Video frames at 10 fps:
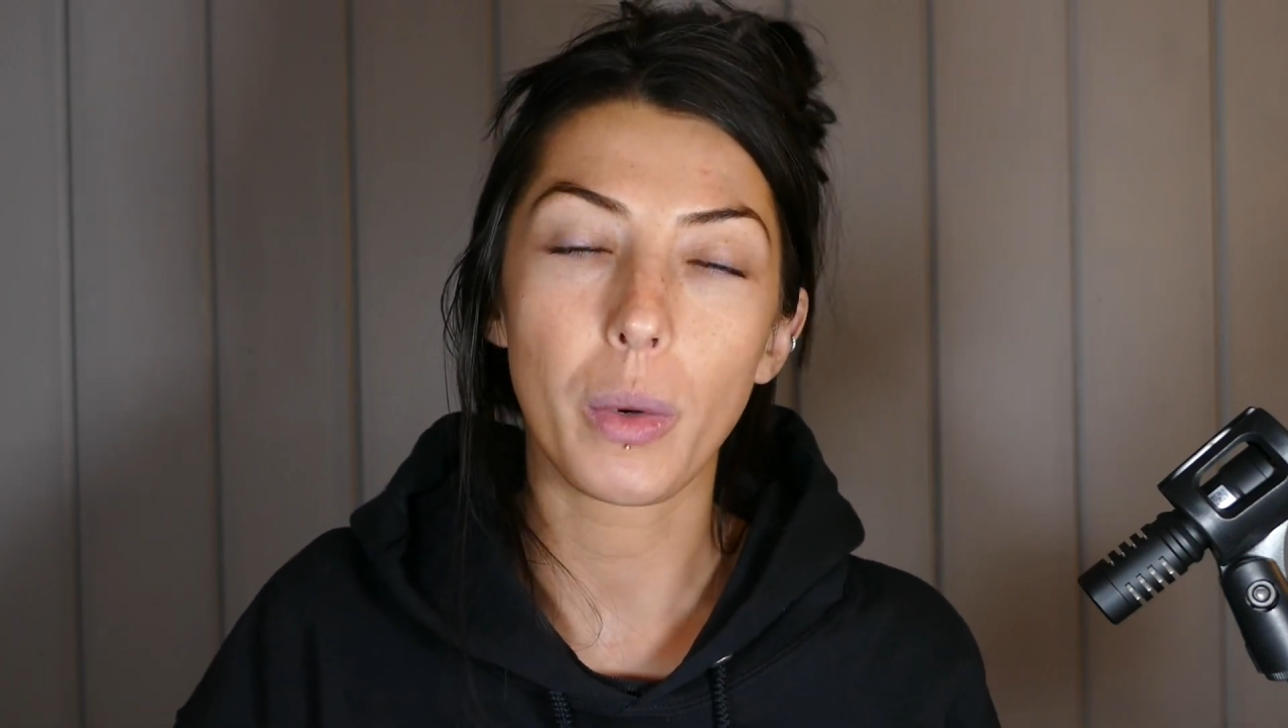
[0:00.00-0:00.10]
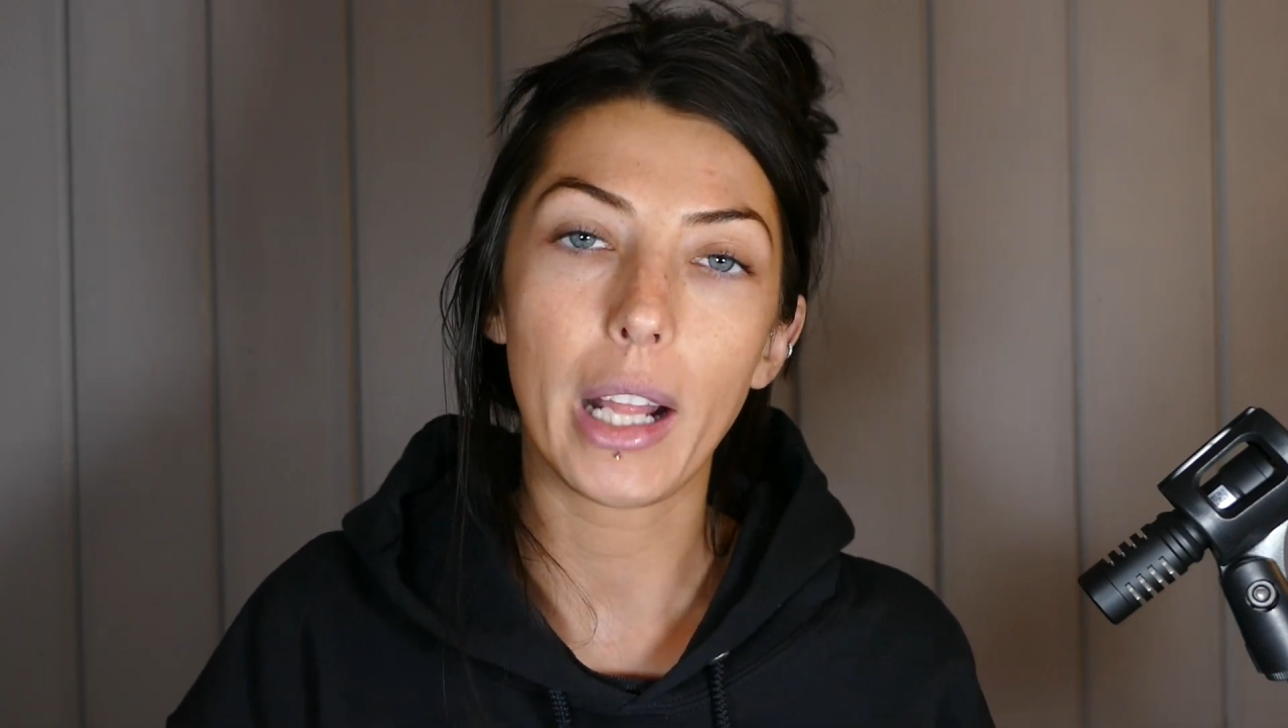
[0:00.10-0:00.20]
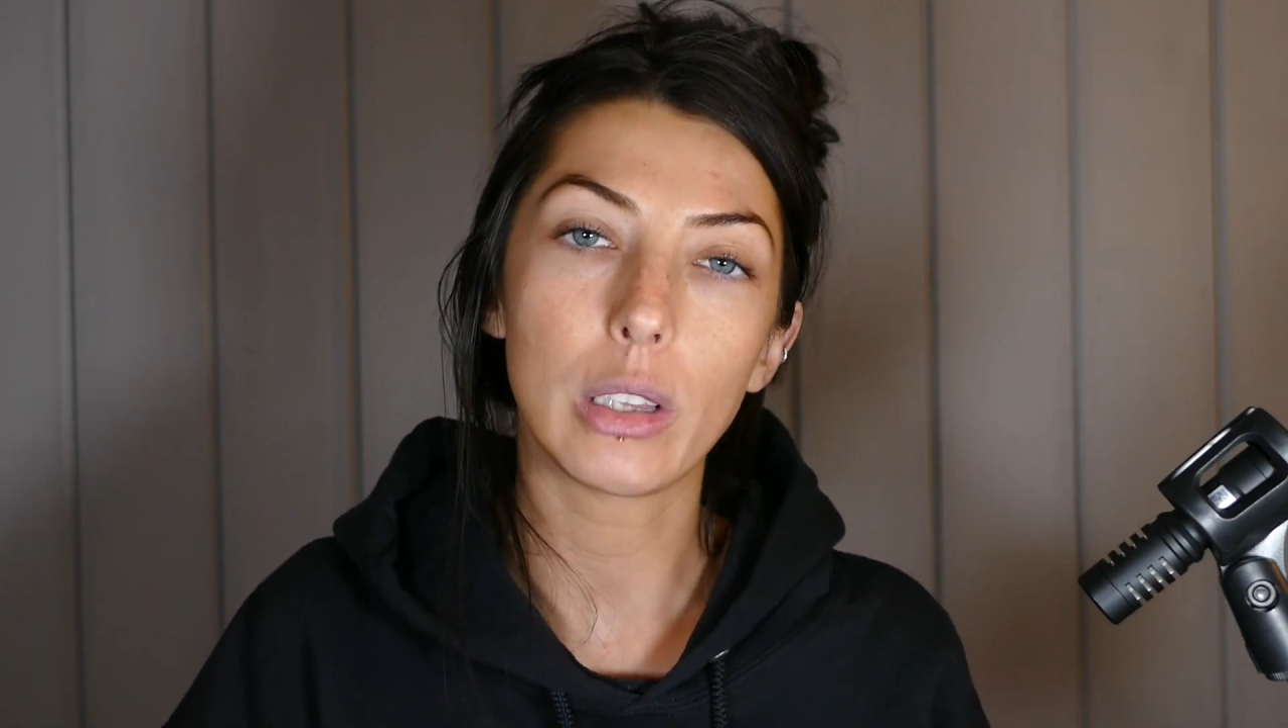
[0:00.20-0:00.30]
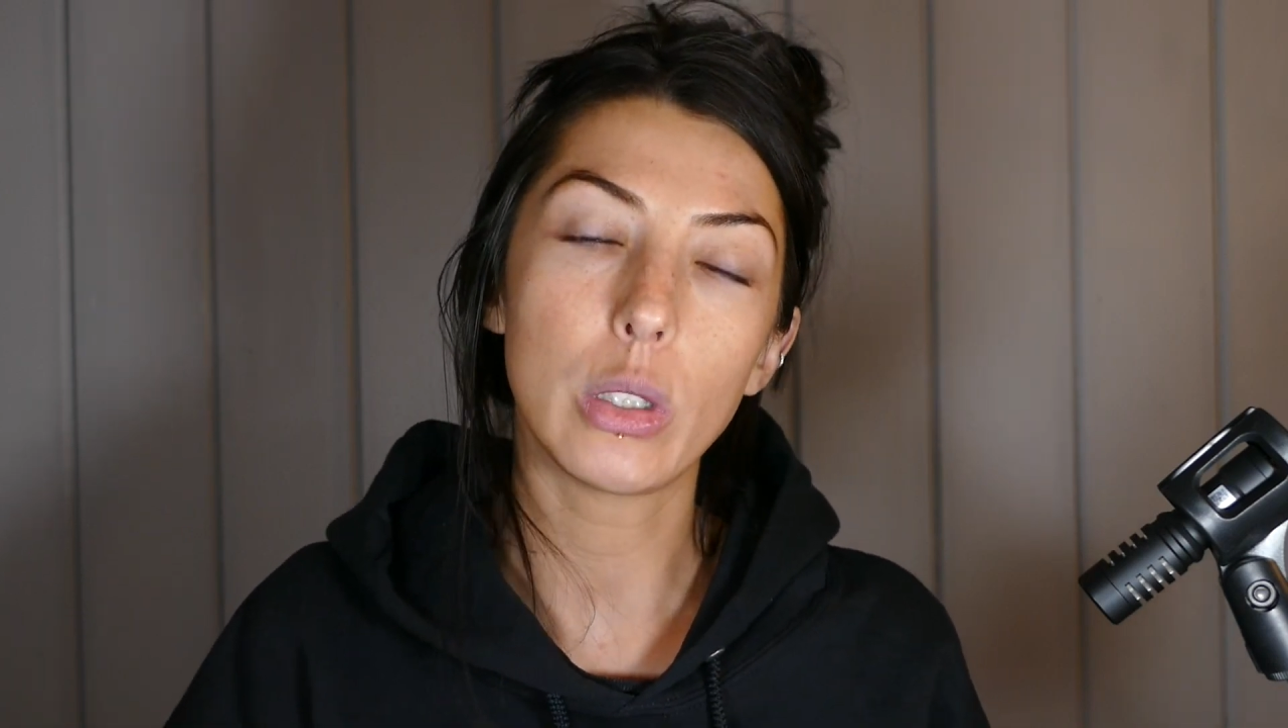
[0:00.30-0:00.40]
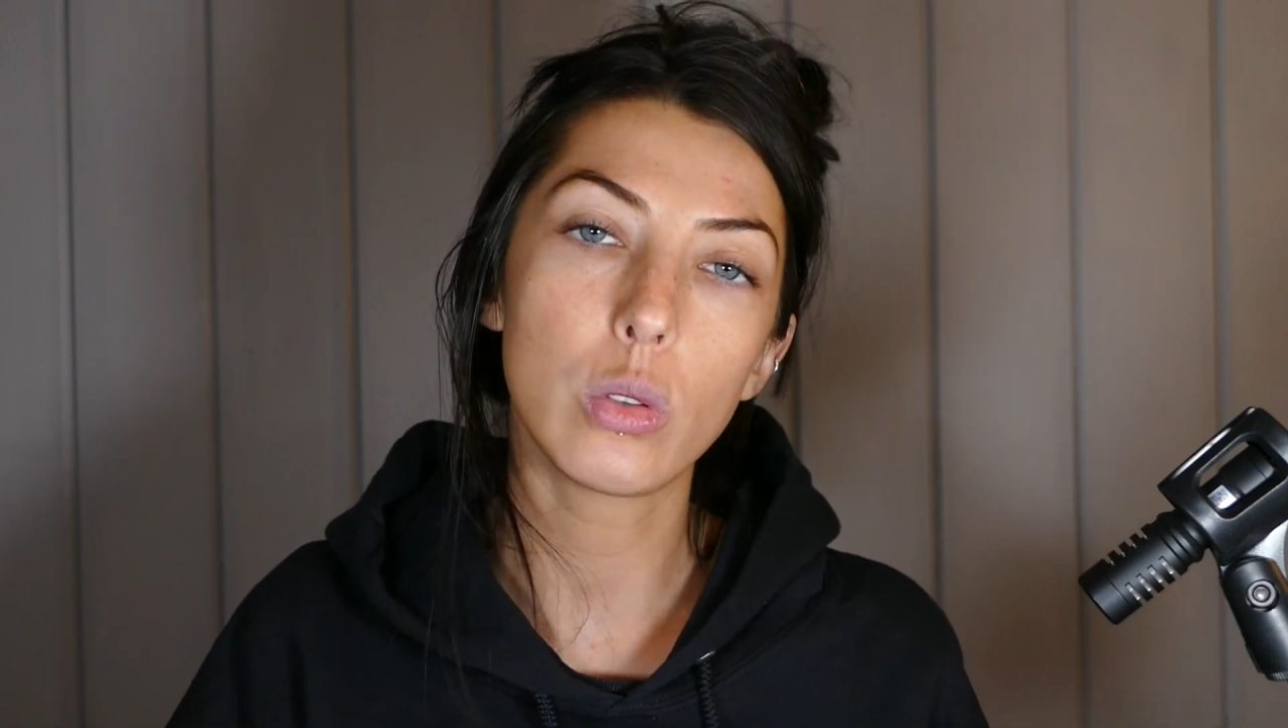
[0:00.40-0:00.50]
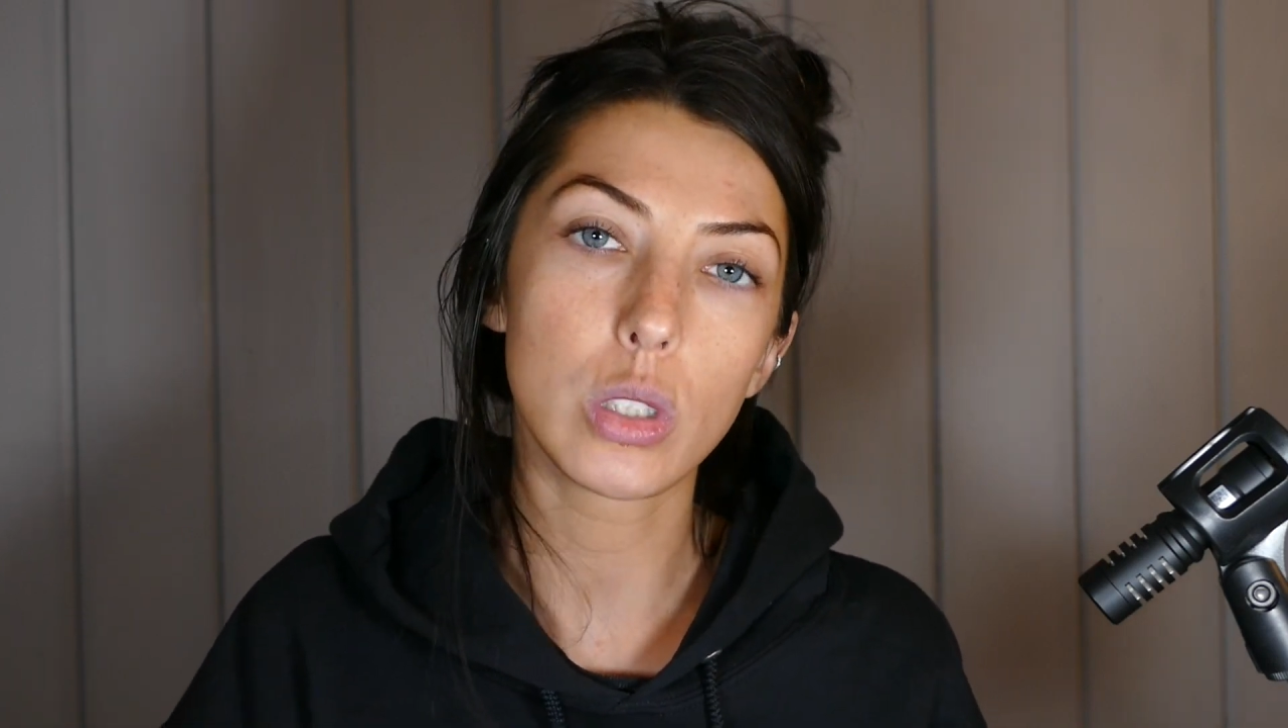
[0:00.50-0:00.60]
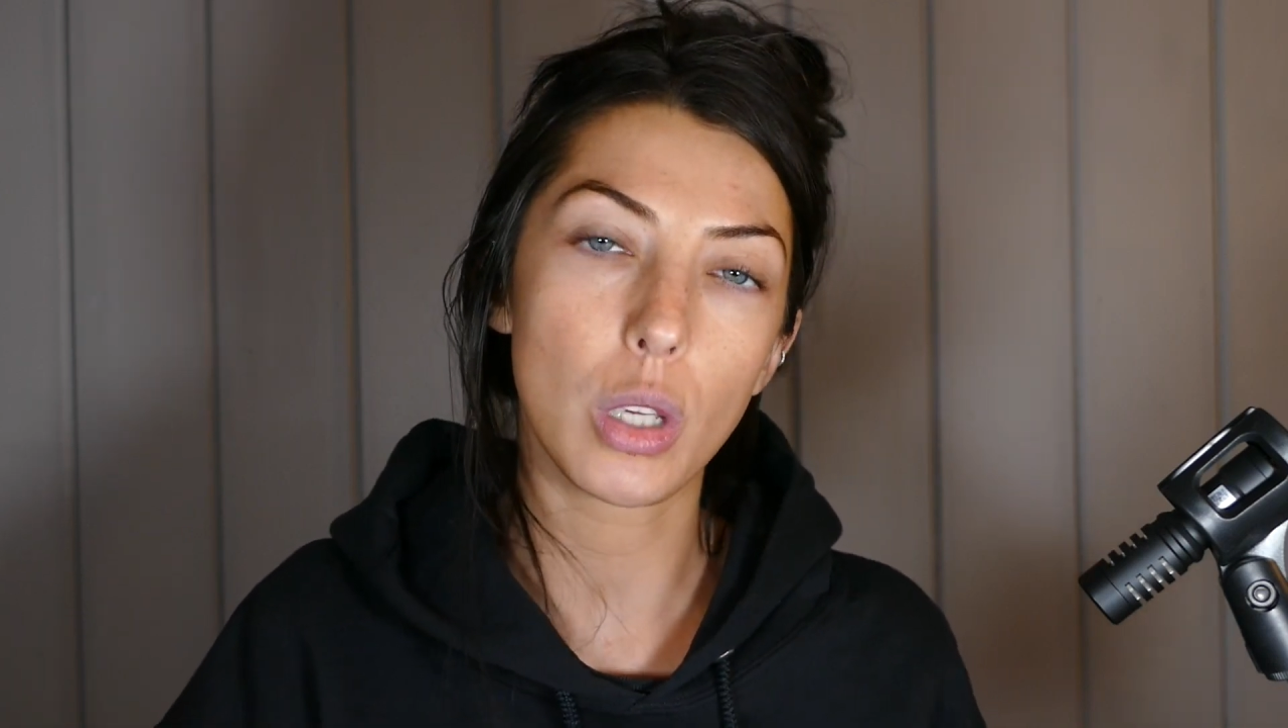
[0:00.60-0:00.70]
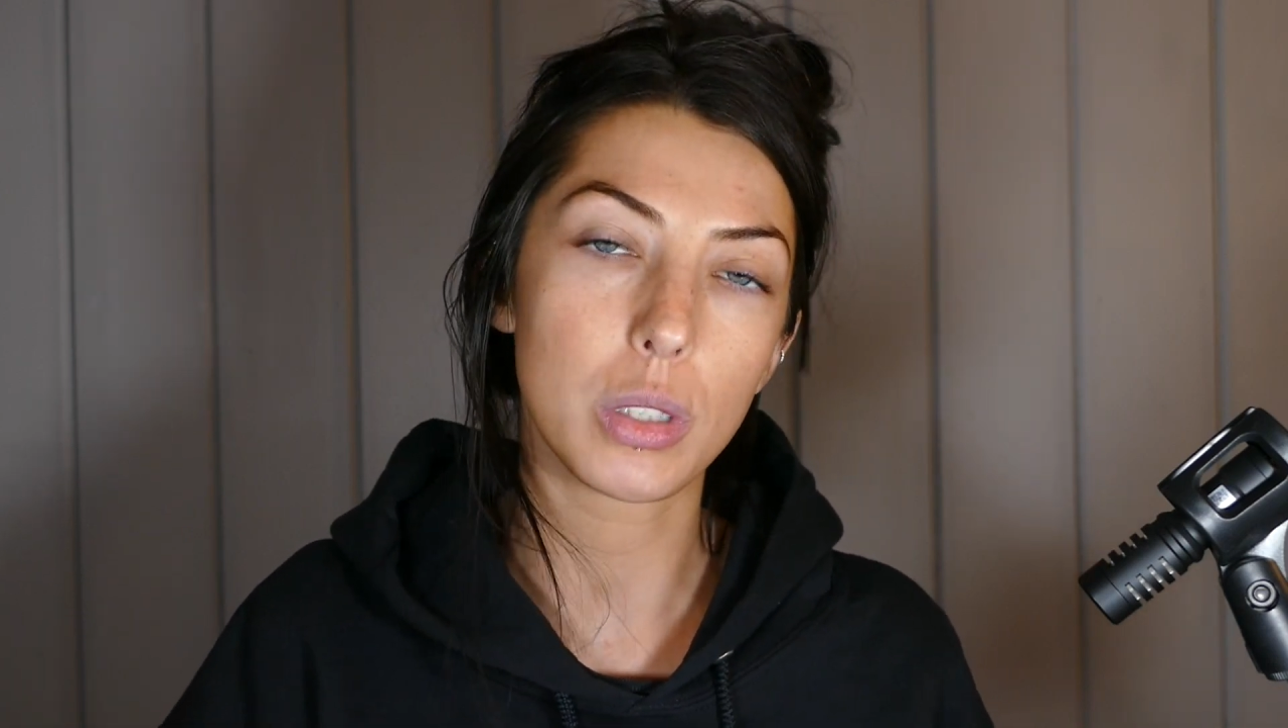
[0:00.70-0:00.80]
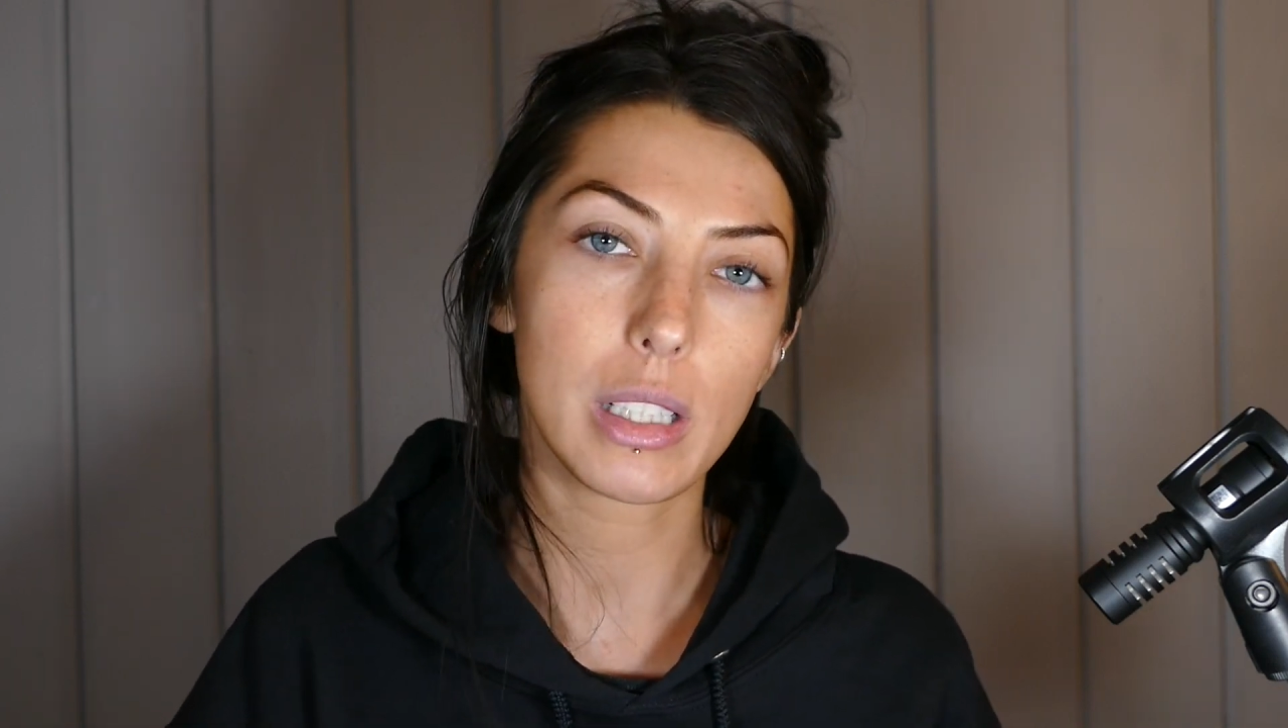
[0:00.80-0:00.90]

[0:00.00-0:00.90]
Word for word: when i lose those